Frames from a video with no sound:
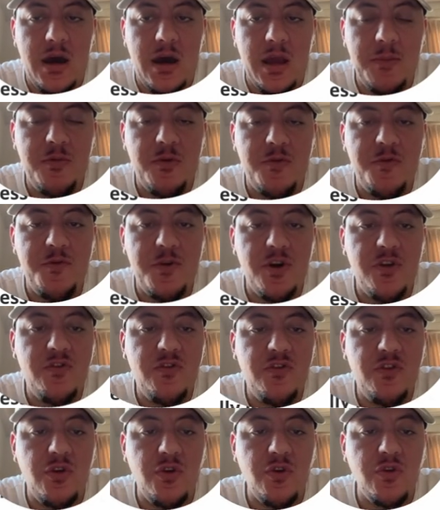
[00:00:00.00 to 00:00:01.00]
prefer
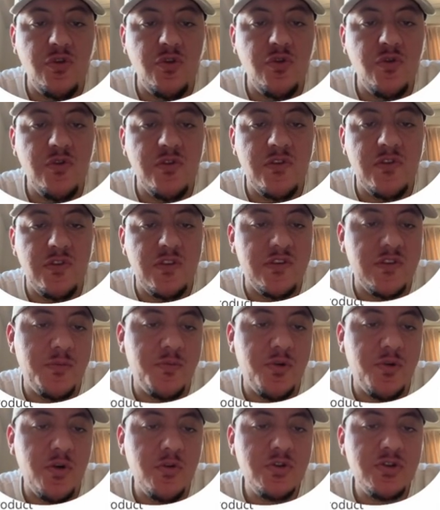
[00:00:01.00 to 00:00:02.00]
to use this
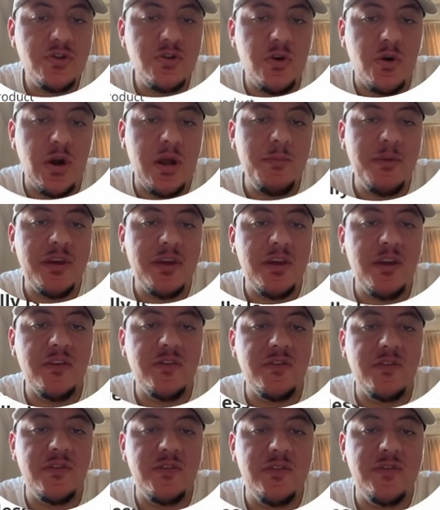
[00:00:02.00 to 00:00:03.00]
approach. All right,
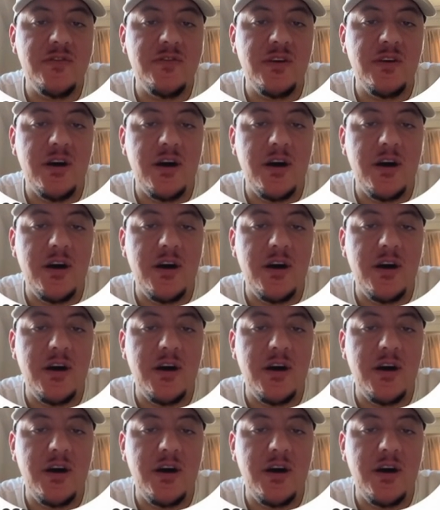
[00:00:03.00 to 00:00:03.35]
because this